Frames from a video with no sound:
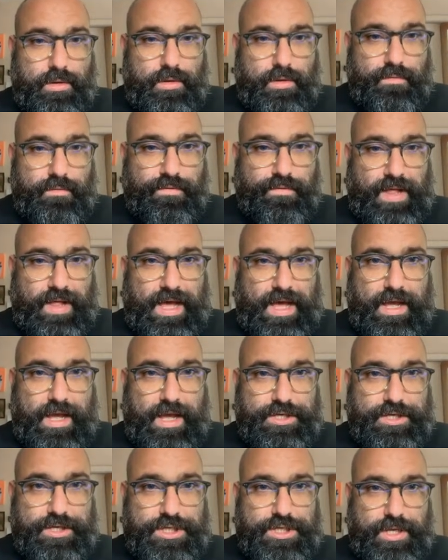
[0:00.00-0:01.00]

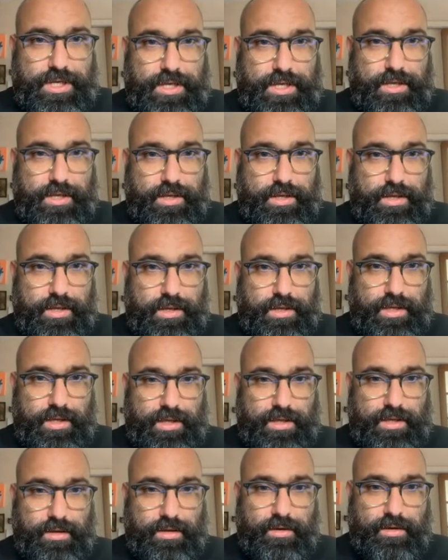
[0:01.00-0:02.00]
flash,
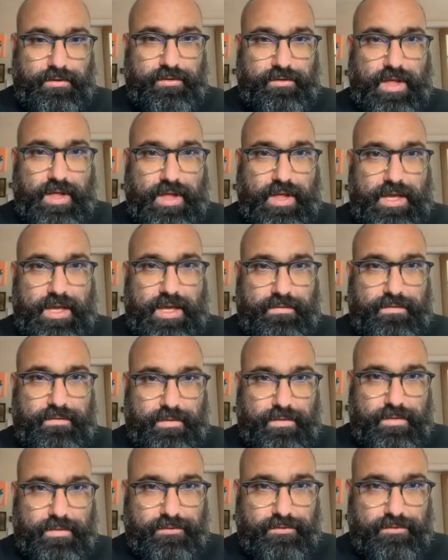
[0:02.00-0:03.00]
slice,
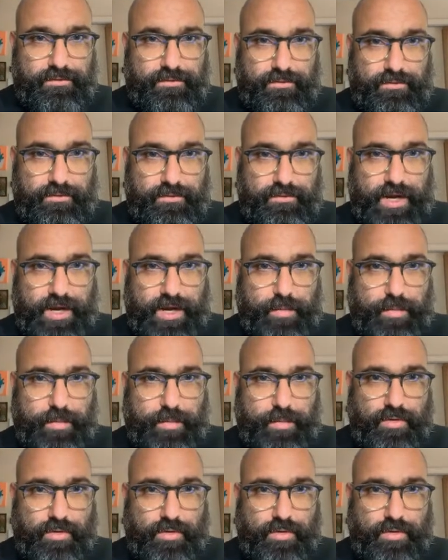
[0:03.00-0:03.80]
those states we don't care about.